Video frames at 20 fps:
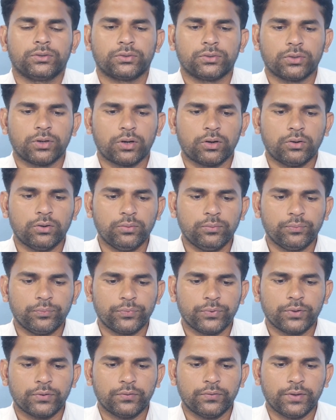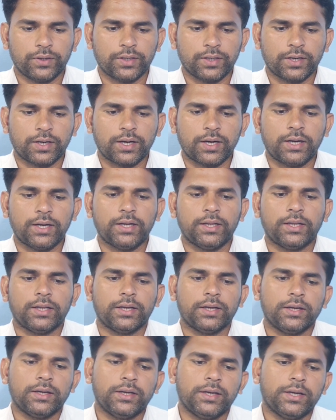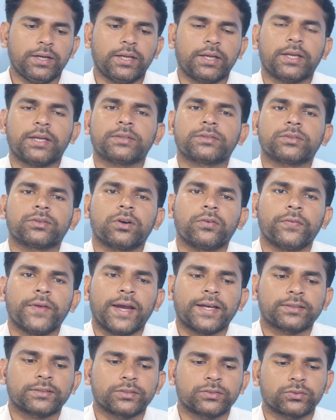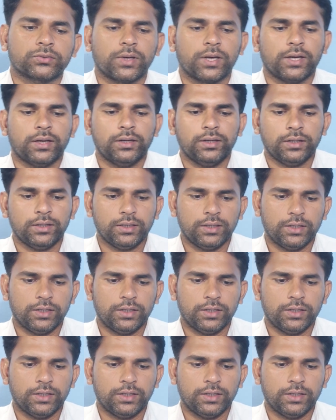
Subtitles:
So now we can write here integration of x square,